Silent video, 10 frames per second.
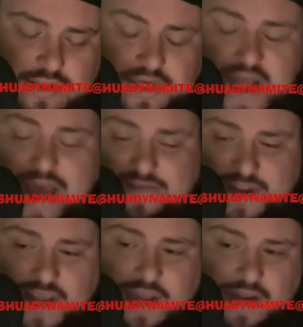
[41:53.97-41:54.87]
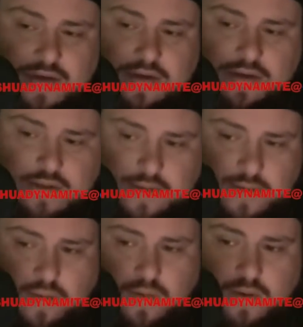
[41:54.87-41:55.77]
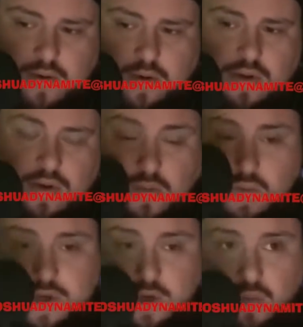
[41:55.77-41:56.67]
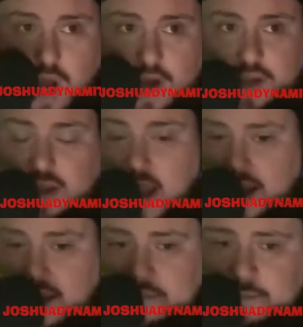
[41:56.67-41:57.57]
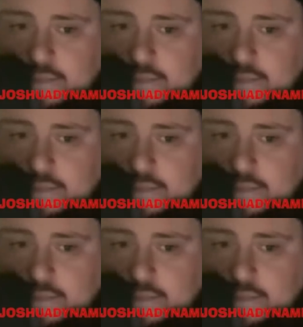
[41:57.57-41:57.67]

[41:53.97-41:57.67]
to navigate when you walk in light.